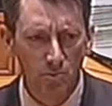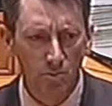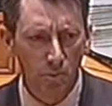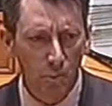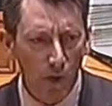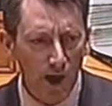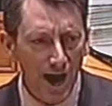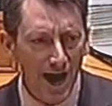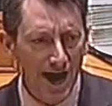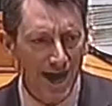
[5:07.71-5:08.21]

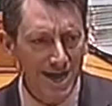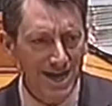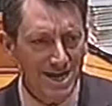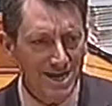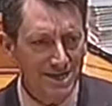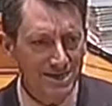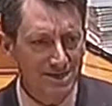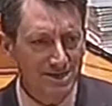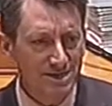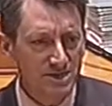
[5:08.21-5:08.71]
Why
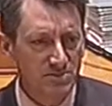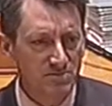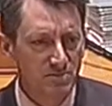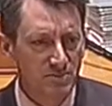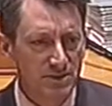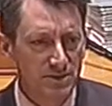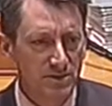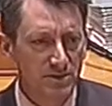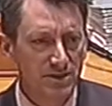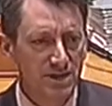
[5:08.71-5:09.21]
is this
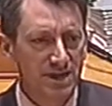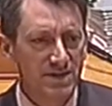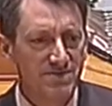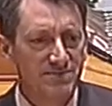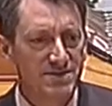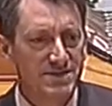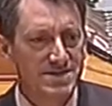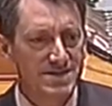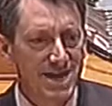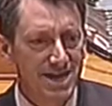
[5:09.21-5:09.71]
bill
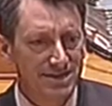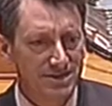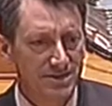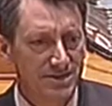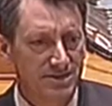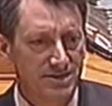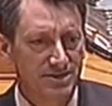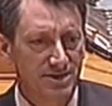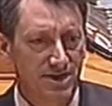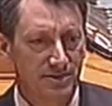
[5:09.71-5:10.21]
even
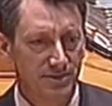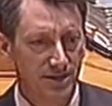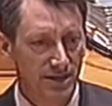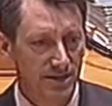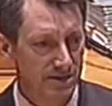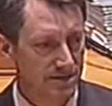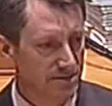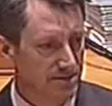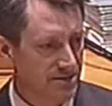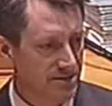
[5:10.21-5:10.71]
necessary?